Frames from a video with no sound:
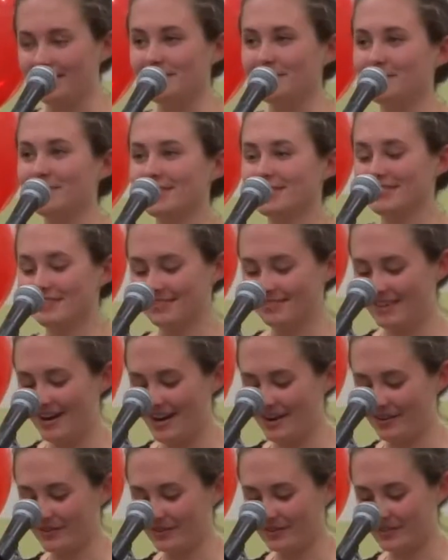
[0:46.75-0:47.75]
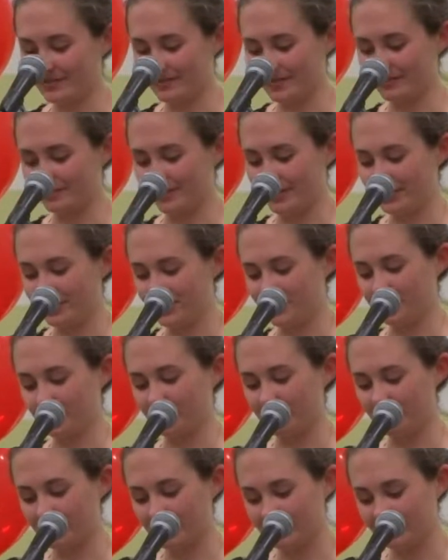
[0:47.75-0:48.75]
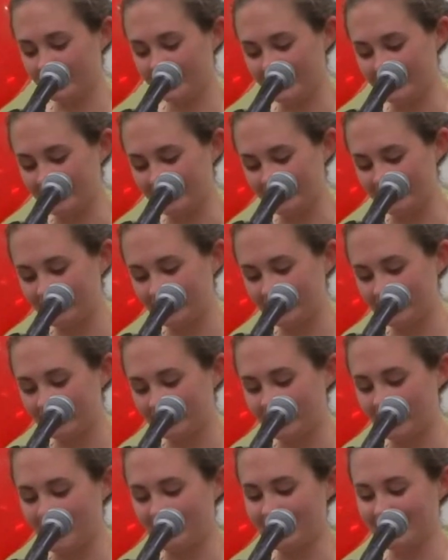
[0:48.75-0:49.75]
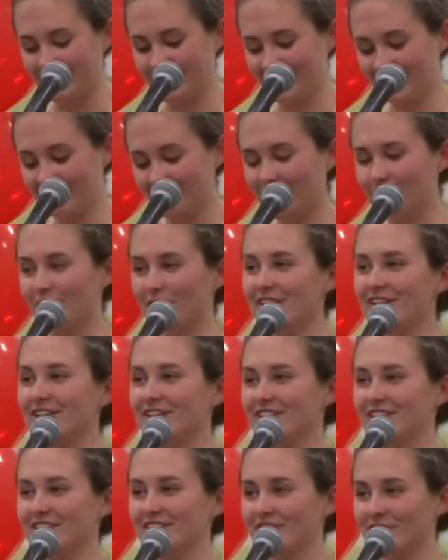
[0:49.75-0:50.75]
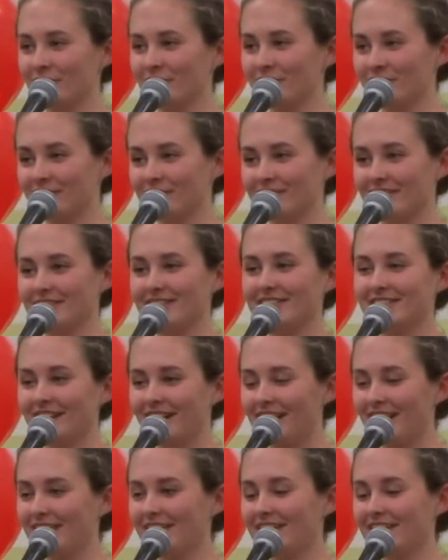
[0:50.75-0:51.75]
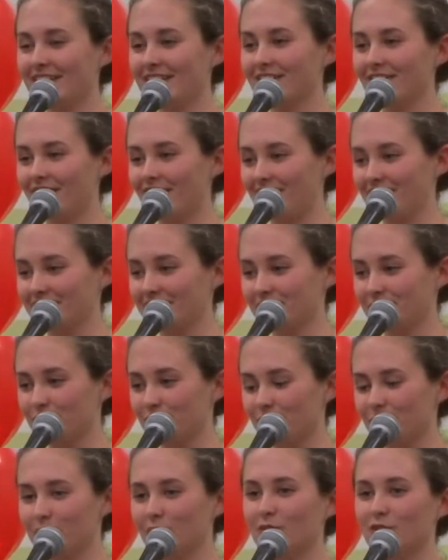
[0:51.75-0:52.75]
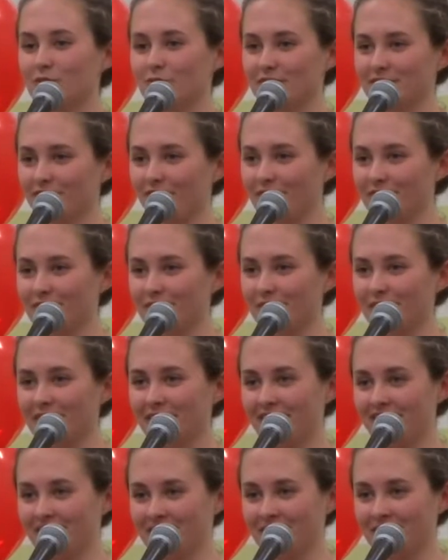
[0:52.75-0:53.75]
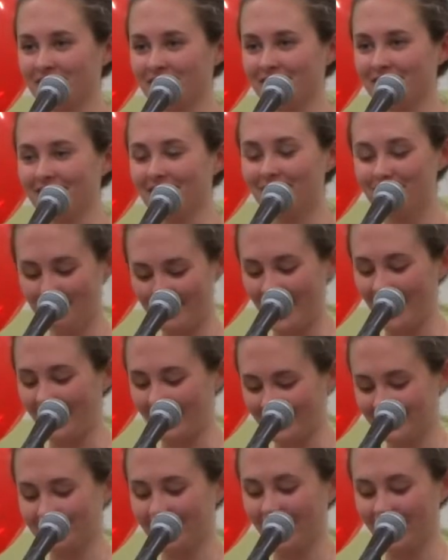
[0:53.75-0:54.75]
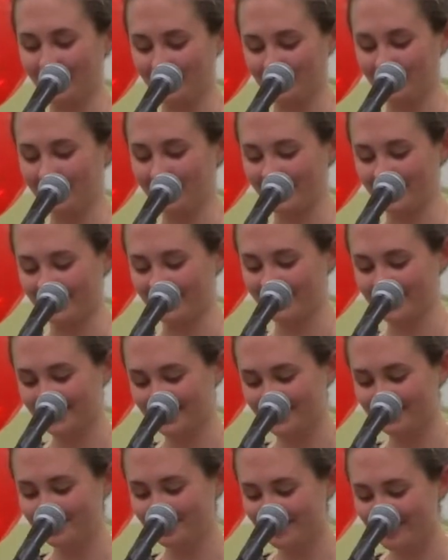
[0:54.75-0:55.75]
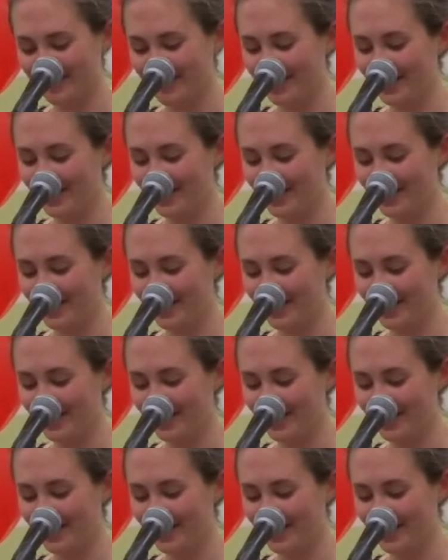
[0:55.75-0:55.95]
Mr. Rouse was my teacher for 3 years, and together we endured the tiny classroom, which was also a kitchen, back at Tyler Place.